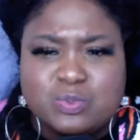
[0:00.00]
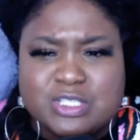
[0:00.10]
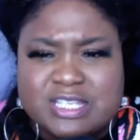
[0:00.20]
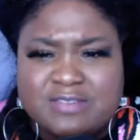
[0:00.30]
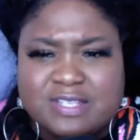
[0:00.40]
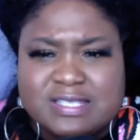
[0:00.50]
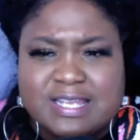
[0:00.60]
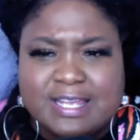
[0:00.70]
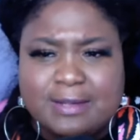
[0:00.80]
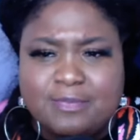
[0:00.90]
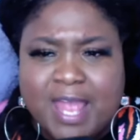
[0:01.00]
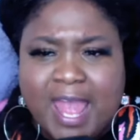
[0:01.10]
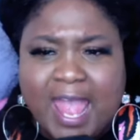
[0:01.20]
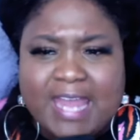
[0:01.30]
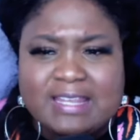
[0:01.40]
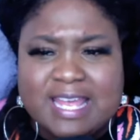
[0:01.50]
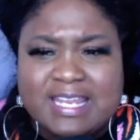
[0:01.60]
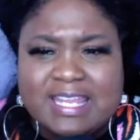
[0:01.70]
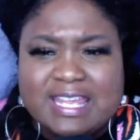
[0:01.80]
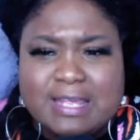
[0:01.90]
was given to him, and
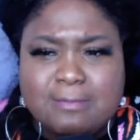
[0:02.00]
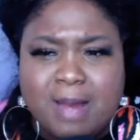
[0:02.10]
that he